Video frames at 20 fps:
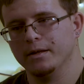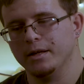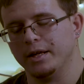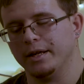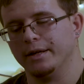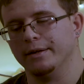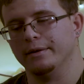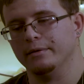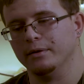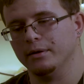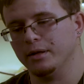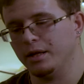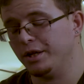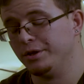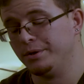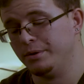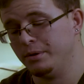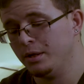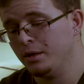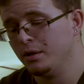
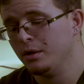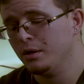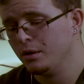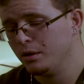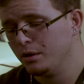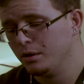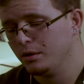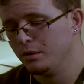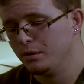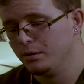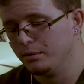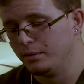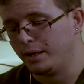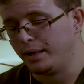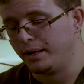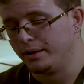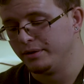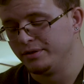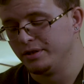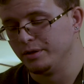And
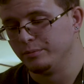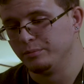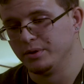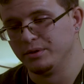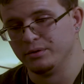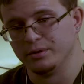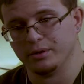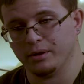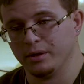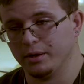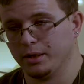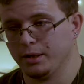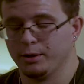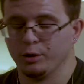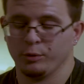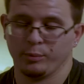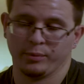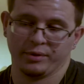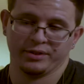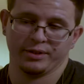I attempted trying to
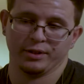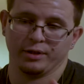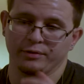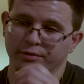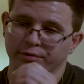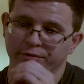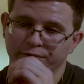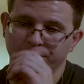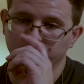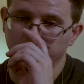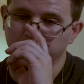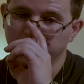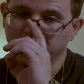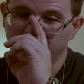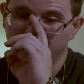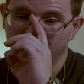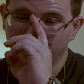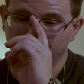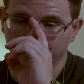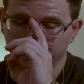kill myself a few
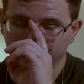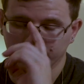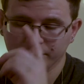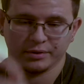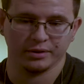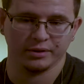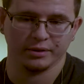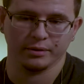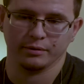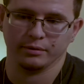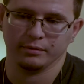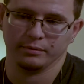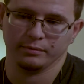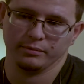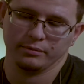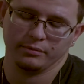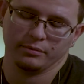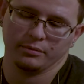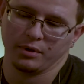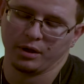times, and
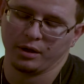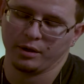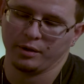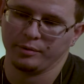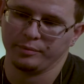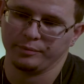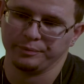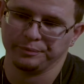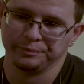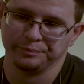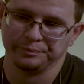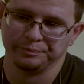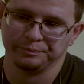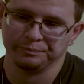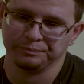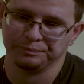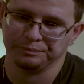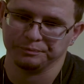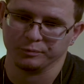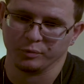
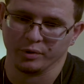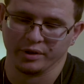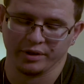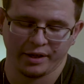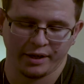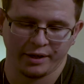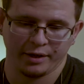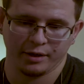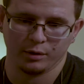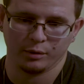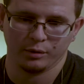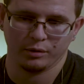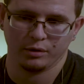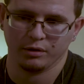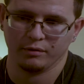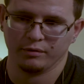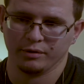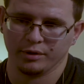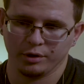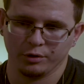with a heroin
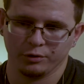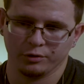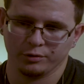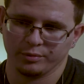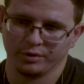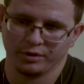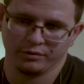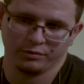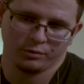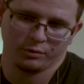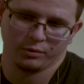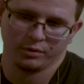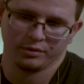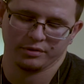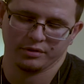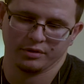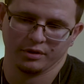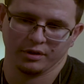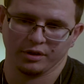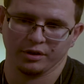overdose, but of
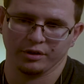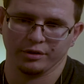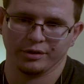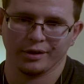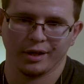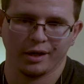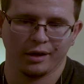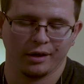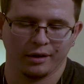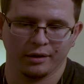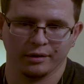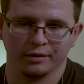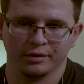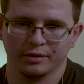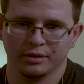course I couldn't die.